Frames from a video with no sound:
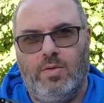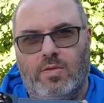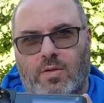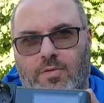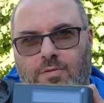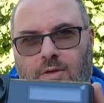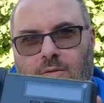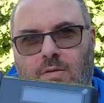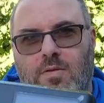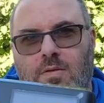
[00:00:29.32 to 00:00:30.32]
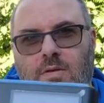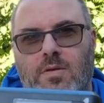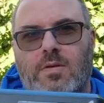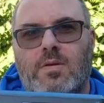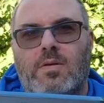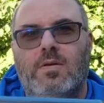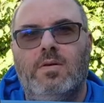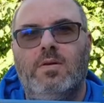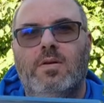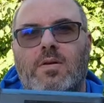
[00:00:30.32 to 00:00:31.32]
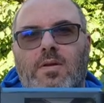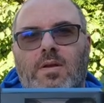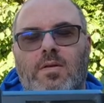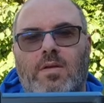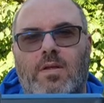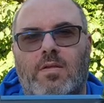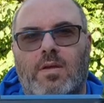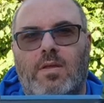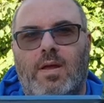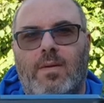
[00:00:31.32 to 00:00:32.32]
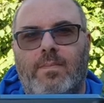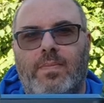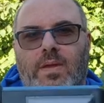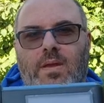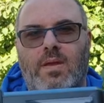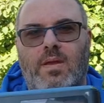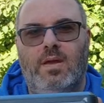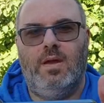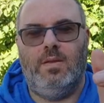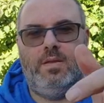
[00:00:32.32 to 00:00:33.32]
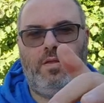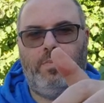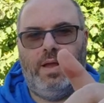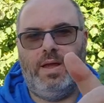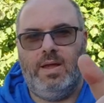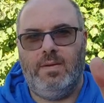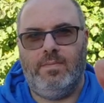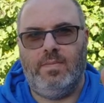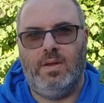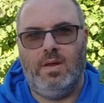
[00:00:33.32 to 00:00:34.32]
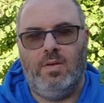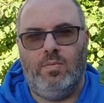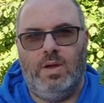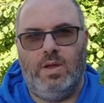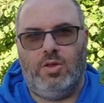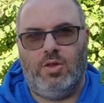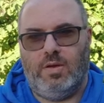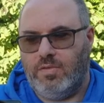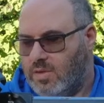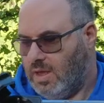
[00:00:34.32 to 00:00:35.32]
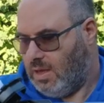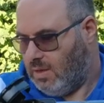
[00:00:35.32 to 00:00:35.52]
S200 auxiliary battery, which you've probably seen in previous sort of